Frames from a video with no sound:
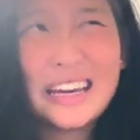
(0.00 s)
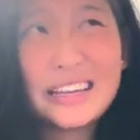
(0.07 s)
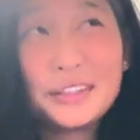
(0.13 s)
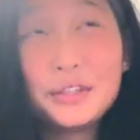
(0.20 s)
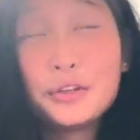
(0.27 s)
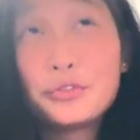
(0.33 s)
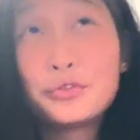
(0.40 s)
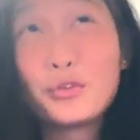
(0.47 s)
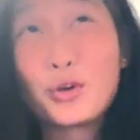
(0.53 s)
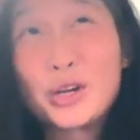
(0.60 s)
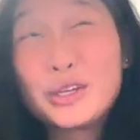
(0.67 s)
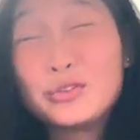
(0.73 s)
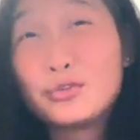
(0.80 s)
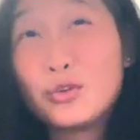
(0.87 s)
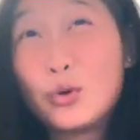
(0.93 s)
I think,
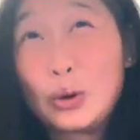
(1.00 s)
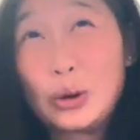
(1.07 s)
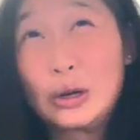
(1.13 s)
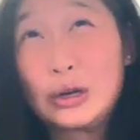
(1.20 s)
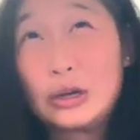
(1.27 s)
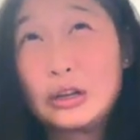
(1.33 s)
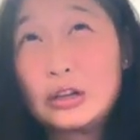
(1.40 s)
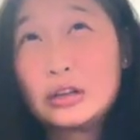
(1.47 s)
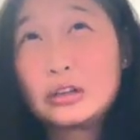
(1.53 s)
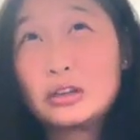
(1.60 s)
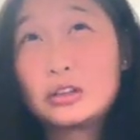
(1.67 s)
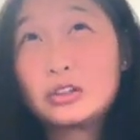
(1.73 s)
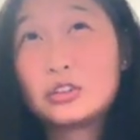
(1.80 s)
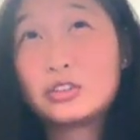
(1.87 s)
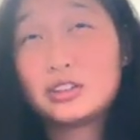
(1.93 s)
44
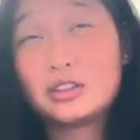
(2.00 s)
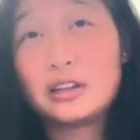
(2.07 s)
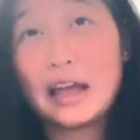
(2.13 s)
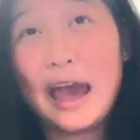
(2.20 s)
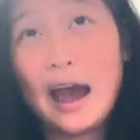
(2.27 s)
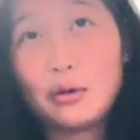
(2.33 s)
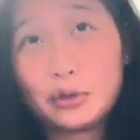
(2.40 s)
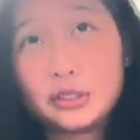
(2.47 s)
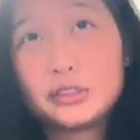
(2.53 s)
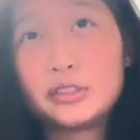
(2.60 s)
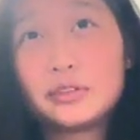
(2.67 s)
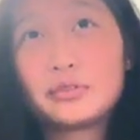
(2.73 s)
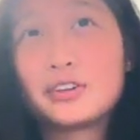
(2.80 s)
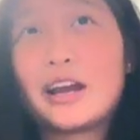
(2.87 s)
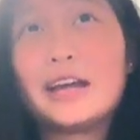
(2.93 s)
hours
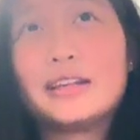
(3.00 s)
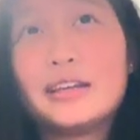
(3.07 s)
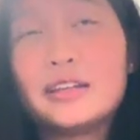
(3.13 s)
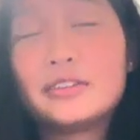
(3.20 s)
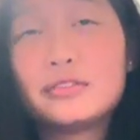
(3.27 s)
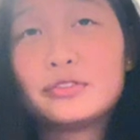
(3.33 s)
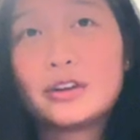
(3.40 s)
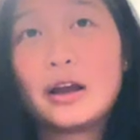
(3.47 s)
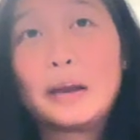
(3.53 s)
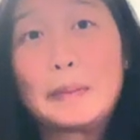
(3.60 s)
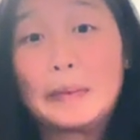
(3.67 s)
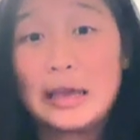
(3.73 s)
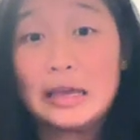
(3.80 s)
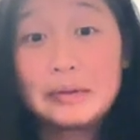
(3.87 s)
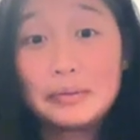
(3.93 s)
of credit
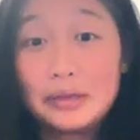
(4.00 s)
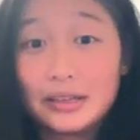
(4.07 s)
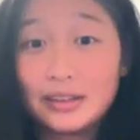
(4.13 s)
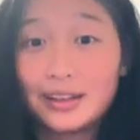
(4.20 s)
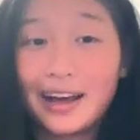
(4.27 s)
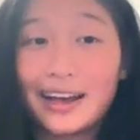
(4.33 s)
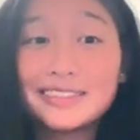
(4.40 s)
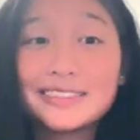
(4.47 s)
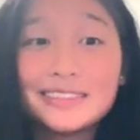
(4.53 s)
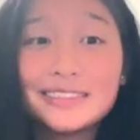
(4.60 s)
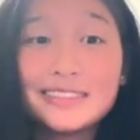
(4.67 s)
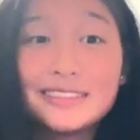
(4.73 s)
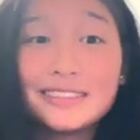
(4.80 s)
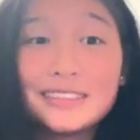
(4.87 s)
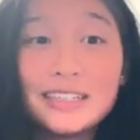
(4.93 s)
from AP
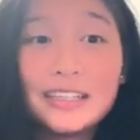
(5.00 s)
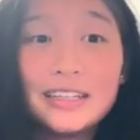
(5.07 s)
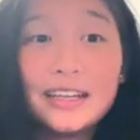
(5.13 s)
classes.